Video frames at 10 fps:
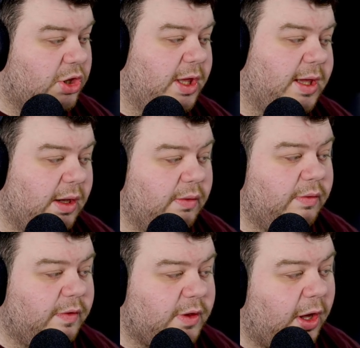Cheat
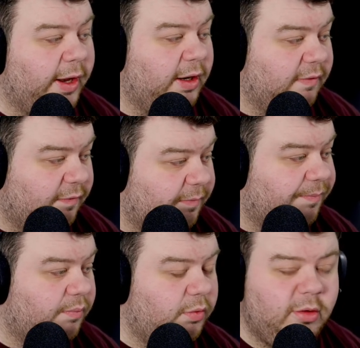codes, kind of.
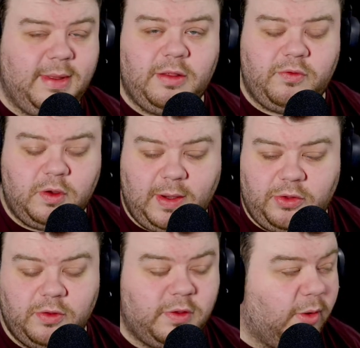I'm gonna be answering
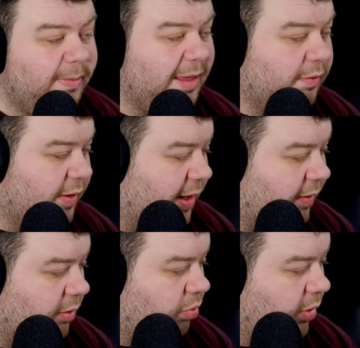questions. So I'm ill
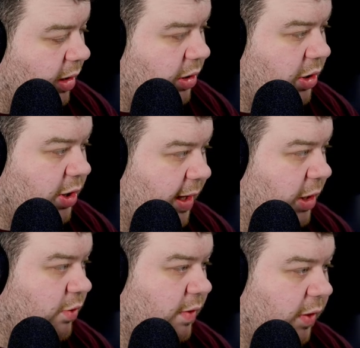today, so I'm probably gonna actually
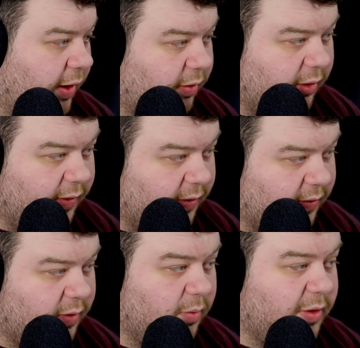change the title of this
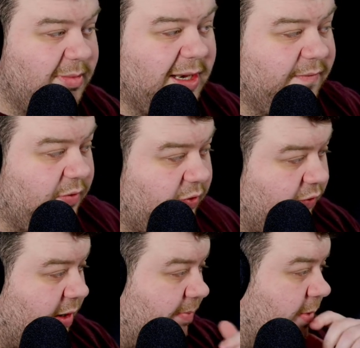because it was gonna be a different
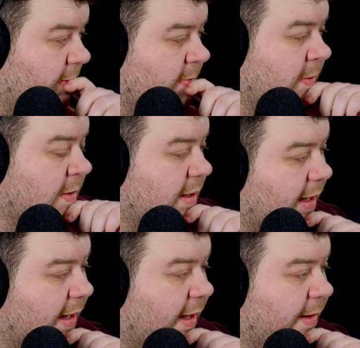stream.
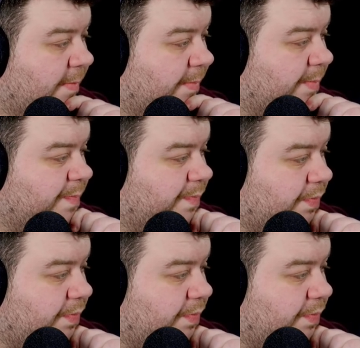Um,